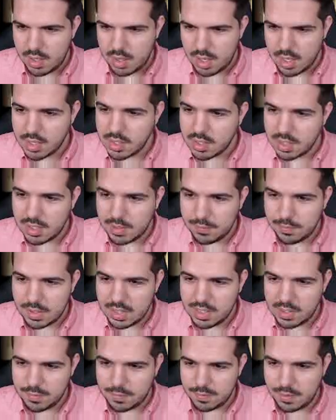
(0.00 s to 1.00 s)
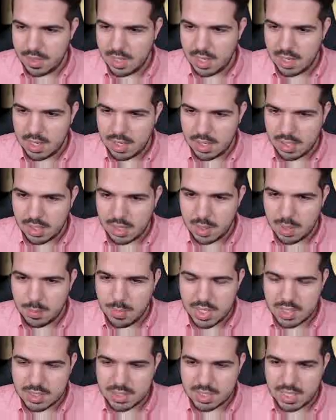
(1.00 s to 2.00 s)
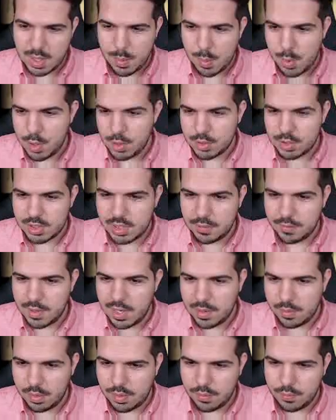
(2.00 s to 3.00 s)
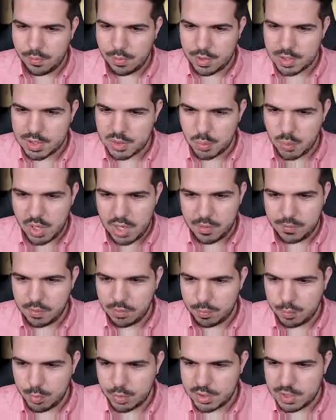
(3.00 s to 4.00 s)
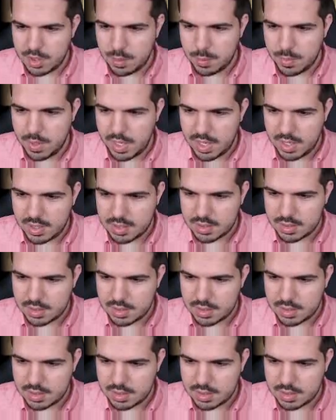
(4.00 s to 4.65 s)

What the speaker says: And even if they might somehow survive the first wave of Bristlebacks,